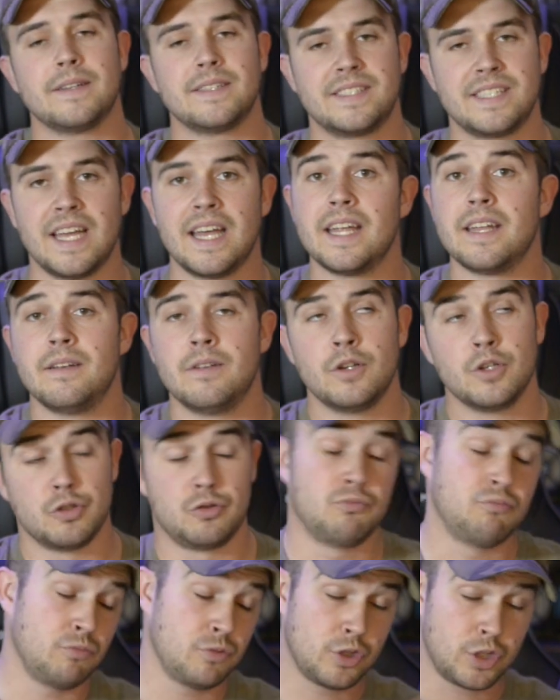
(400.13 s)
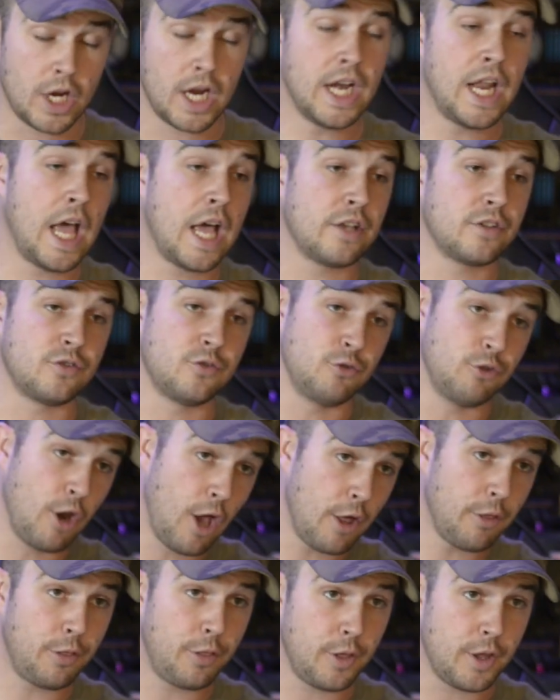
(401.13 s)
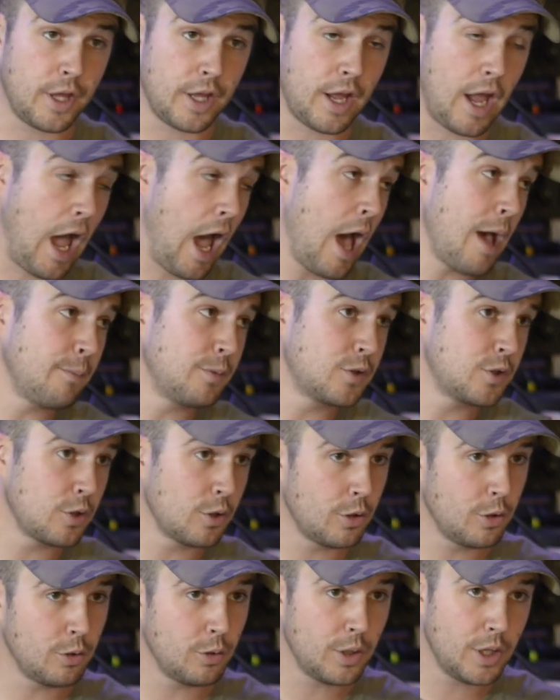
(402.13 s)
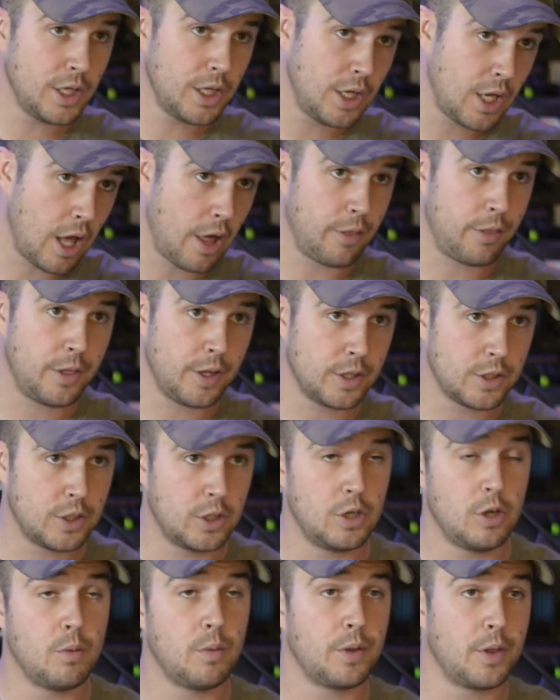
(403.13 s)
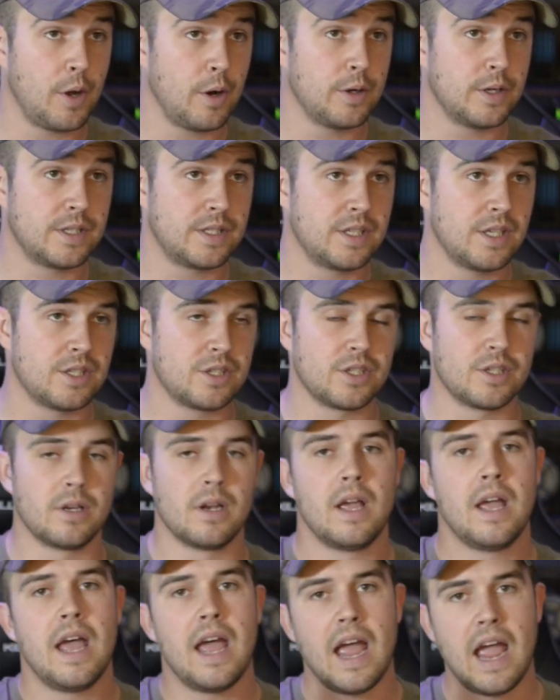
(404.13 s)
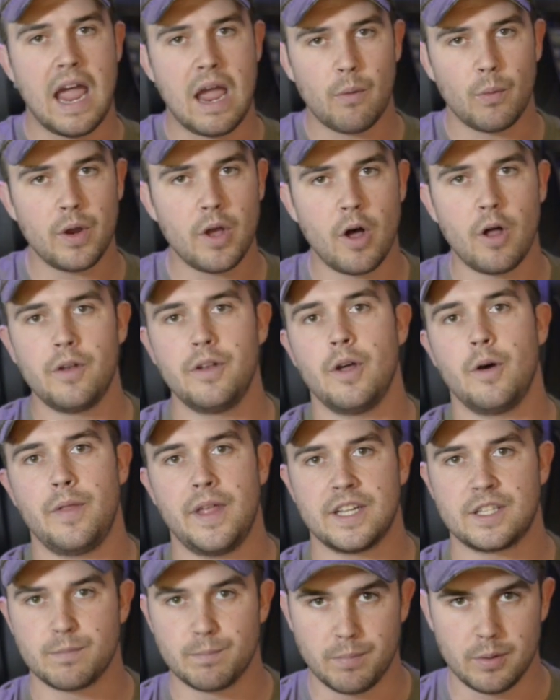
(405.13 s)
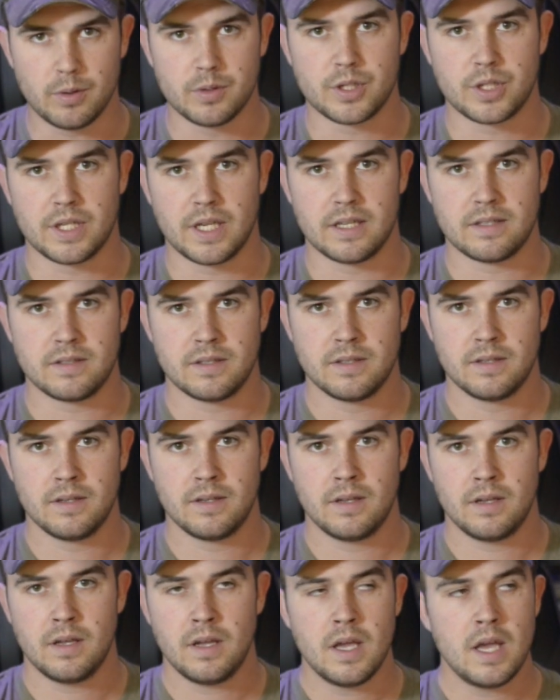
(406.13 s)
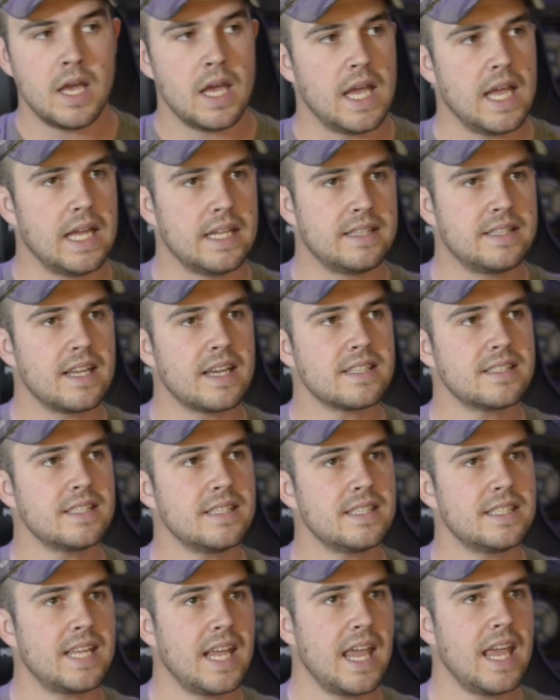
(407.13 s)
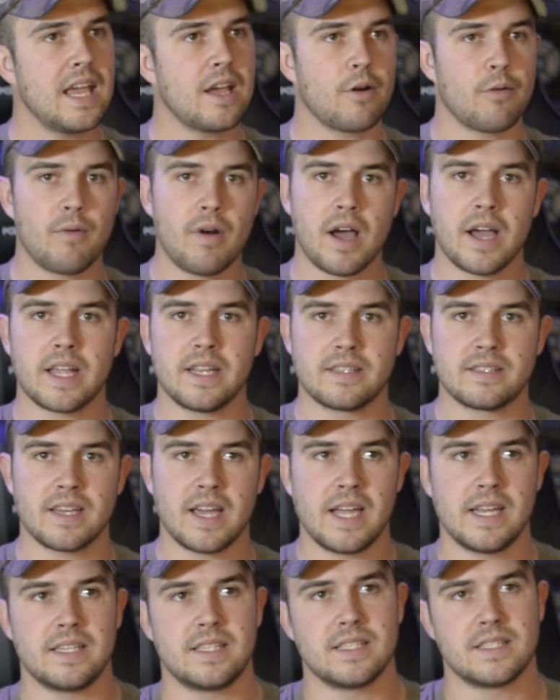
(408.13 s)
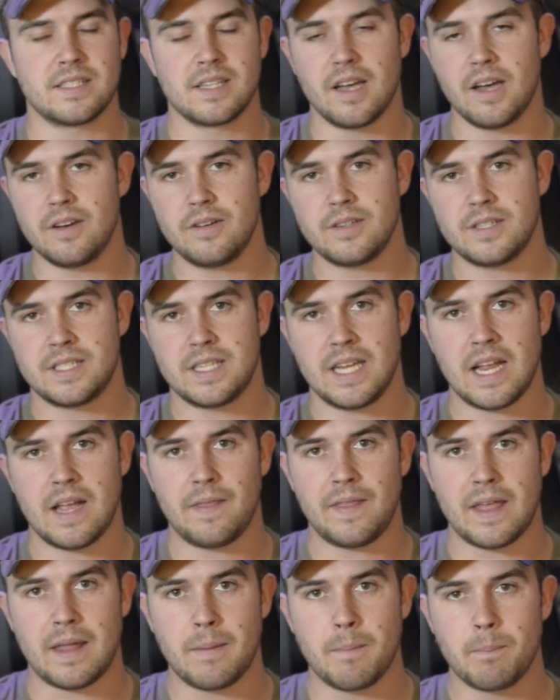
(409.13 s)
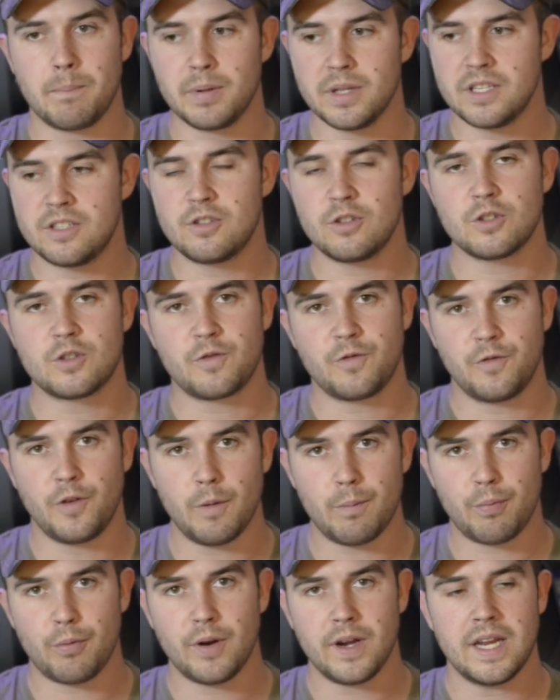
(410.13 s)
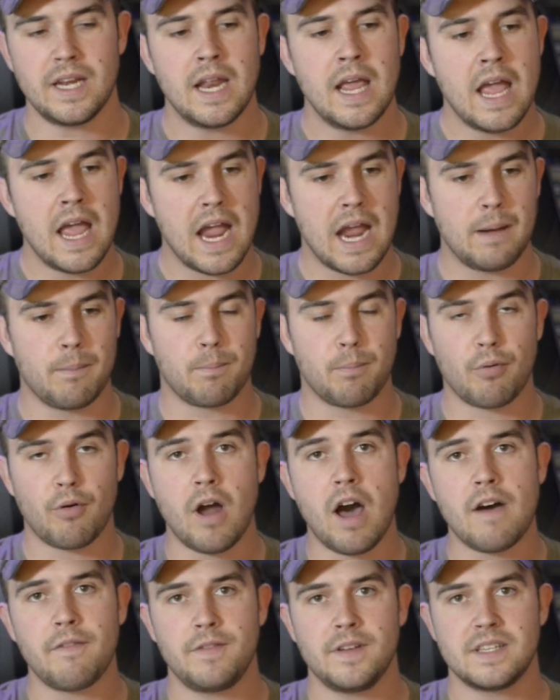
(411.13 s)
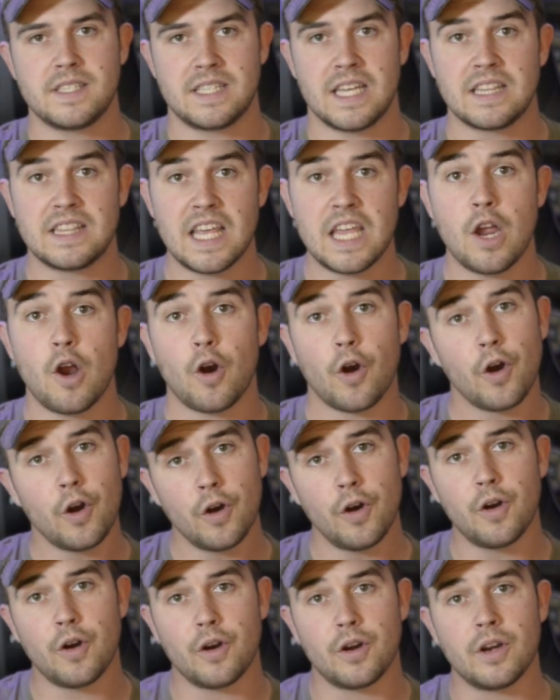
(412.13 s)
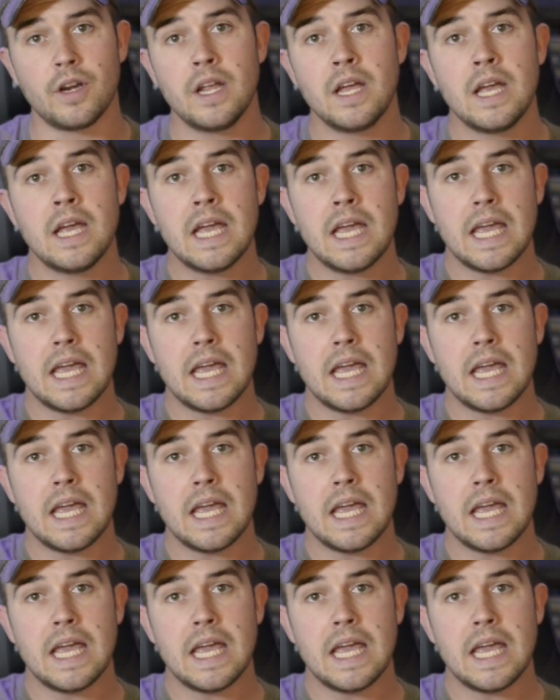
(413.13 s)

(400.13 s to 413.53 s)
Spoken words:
out and said, China has nothing, absolutely nothing to do with our decision. And we all know that's bullshit. It doesn't take a rocket scientist to understand that Blizzard's footprint and profits that they earn